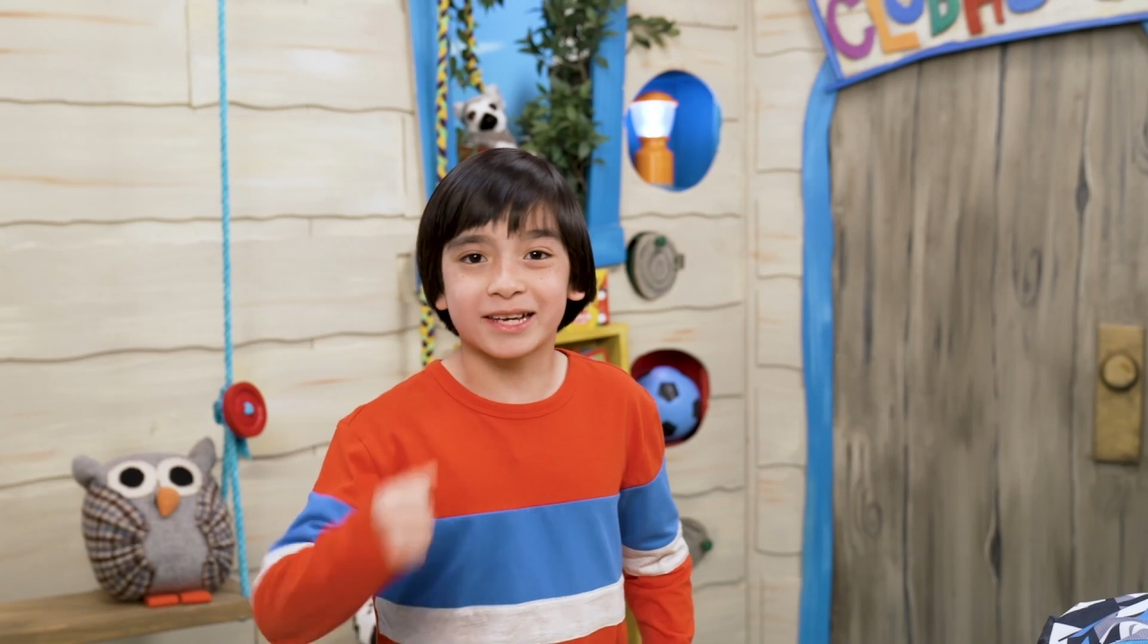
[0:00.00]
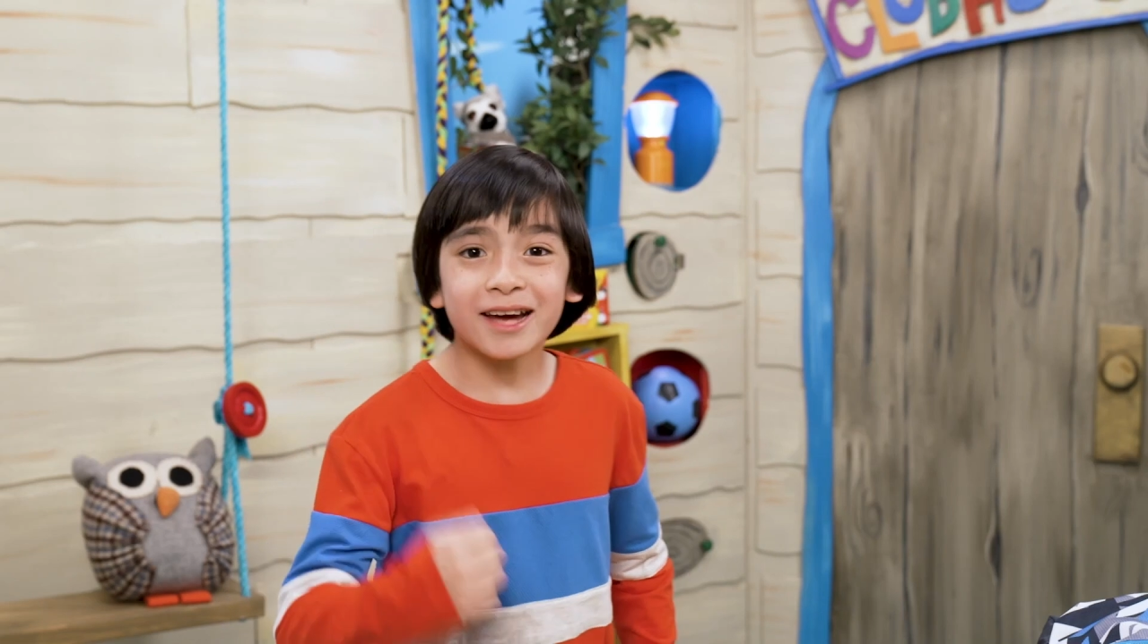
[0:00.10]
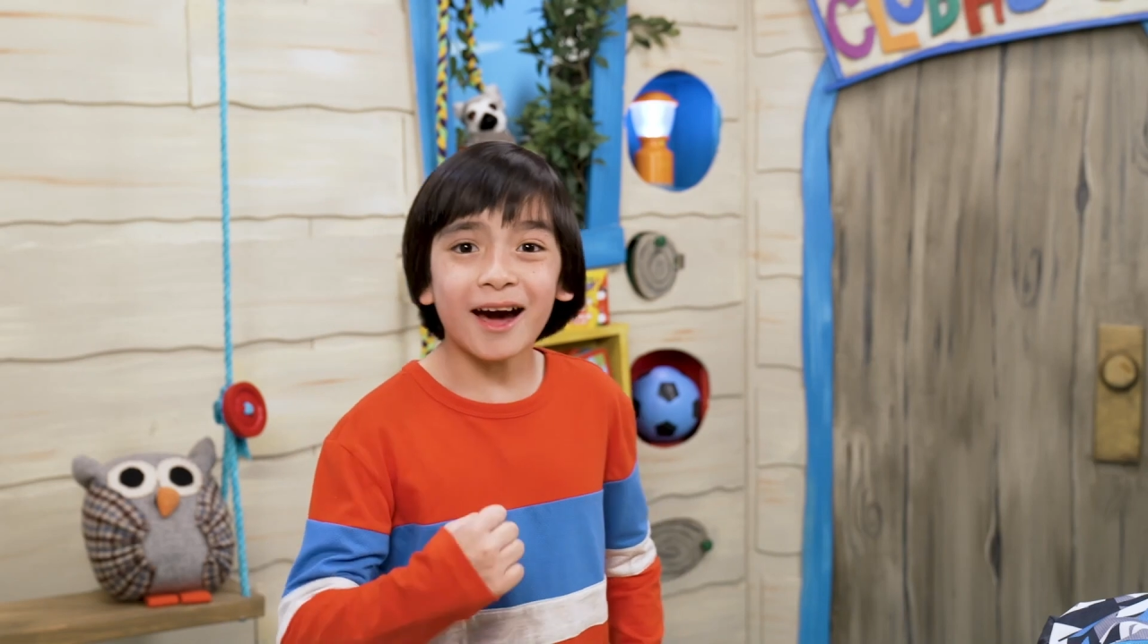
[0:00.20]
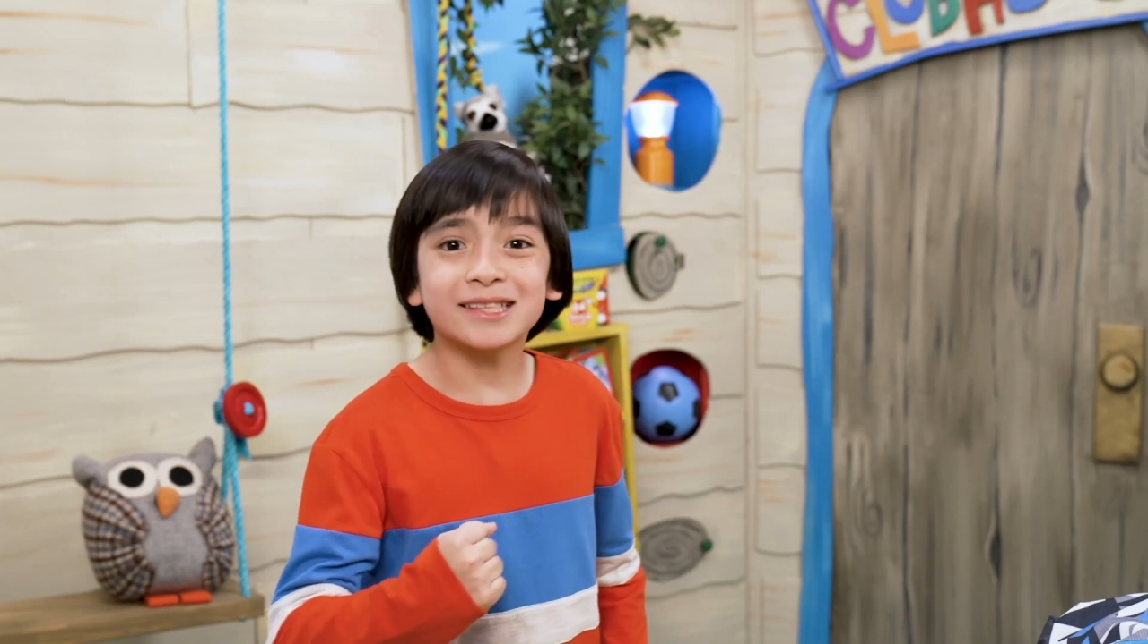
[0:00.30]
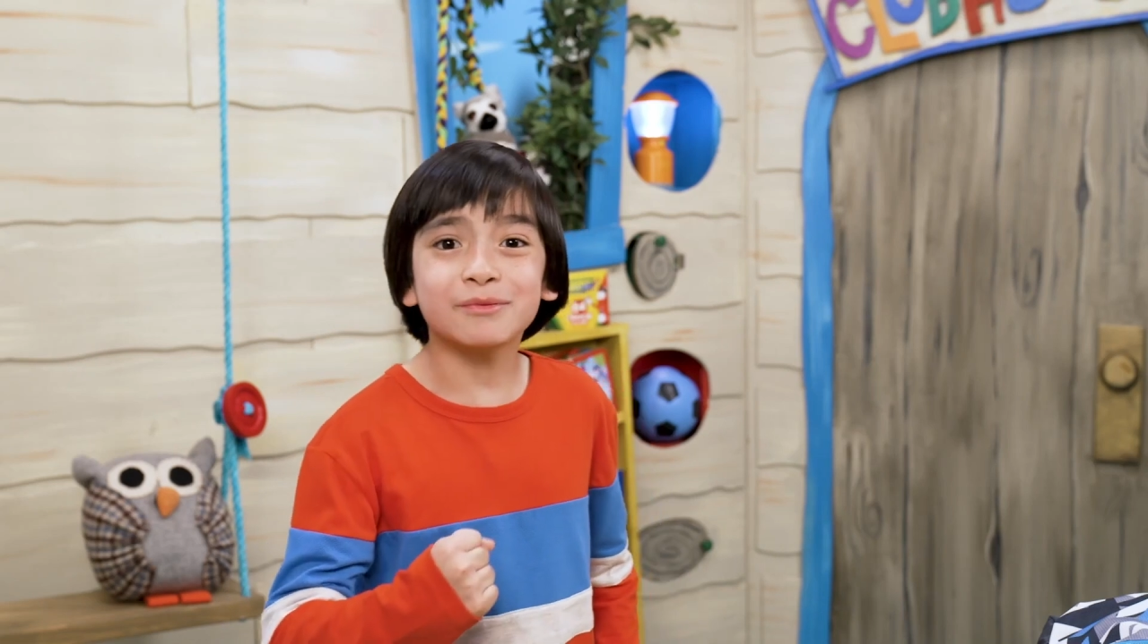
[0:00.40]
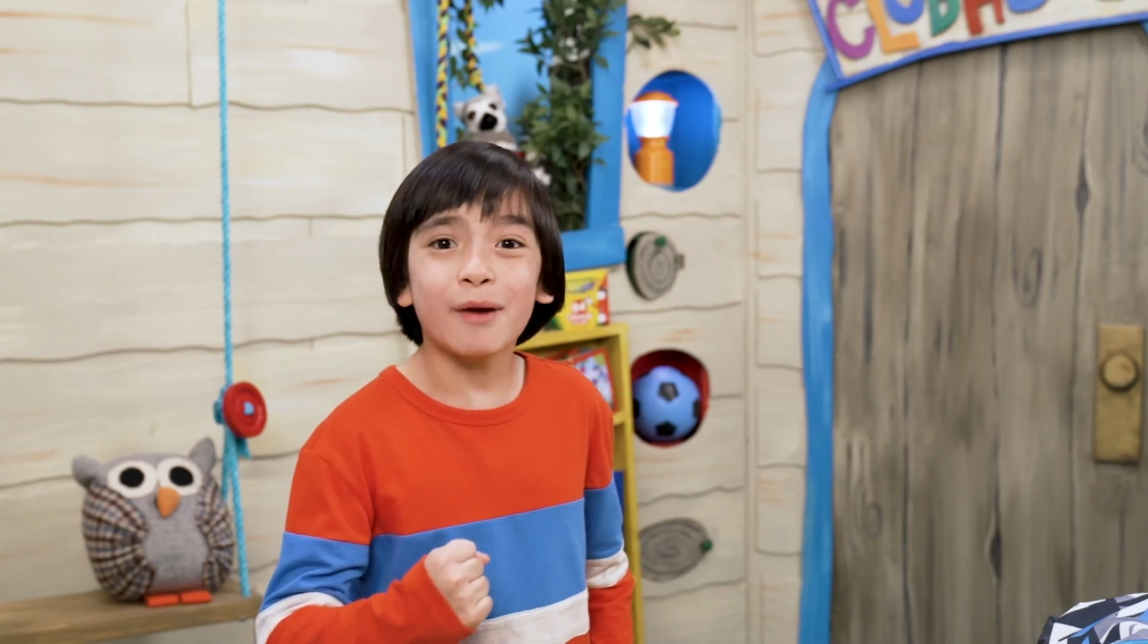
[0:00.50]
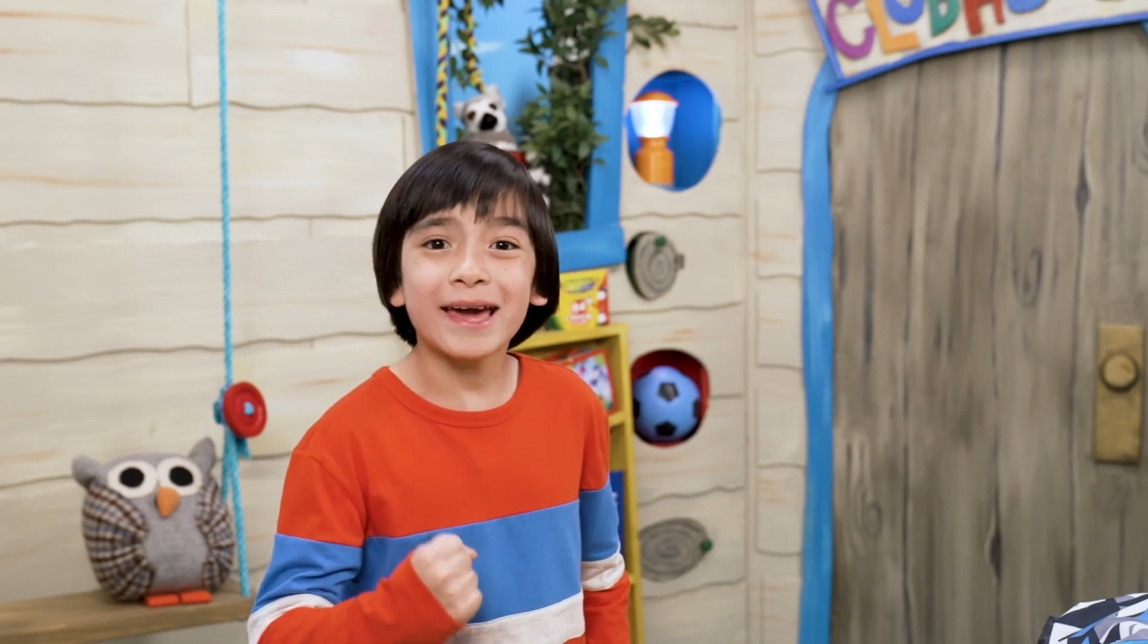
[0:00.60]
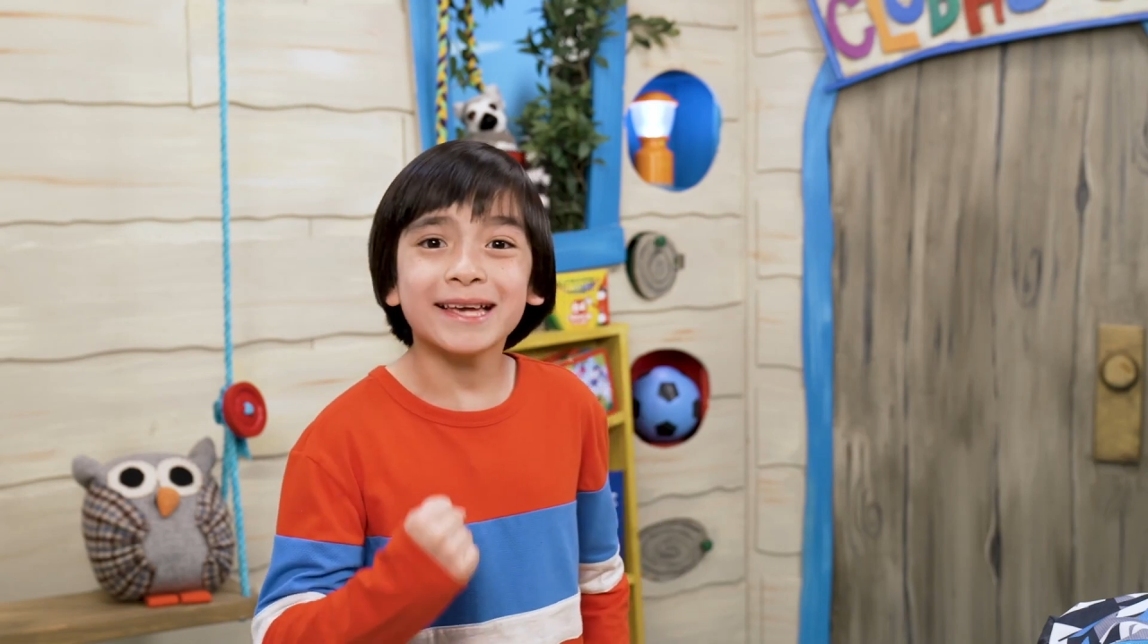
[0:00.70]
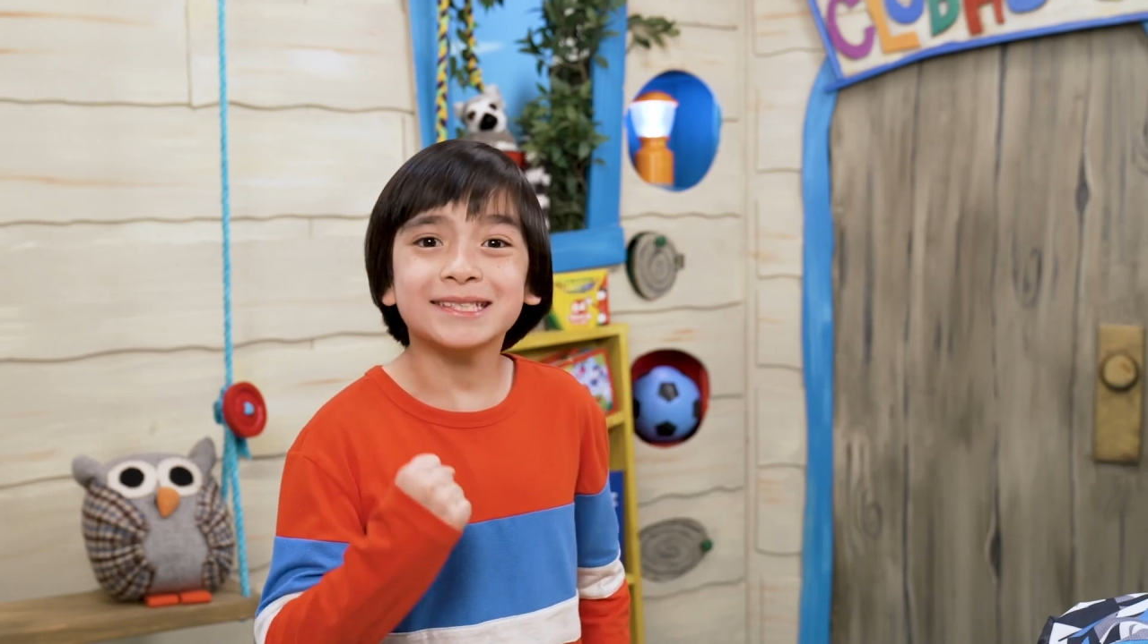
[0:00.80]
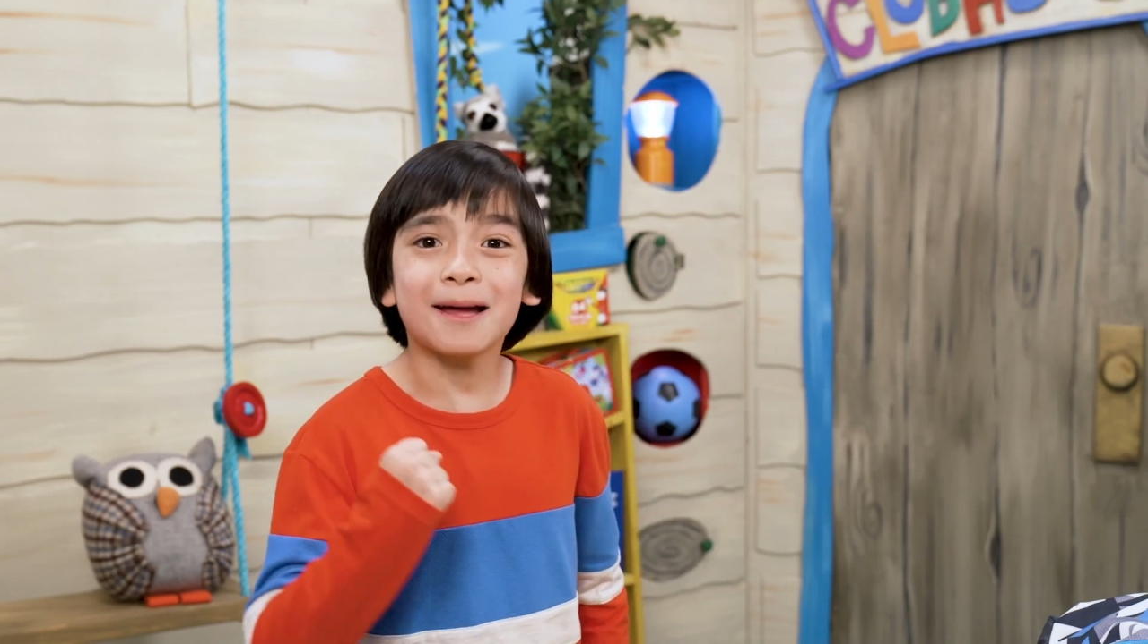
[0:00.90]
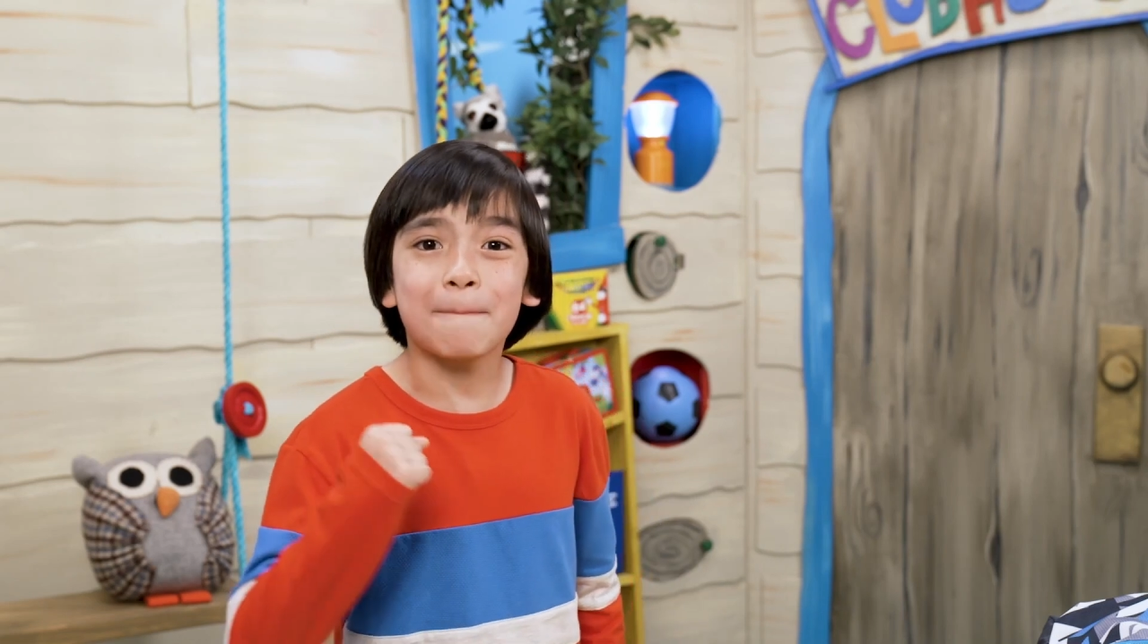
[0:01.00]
God's way is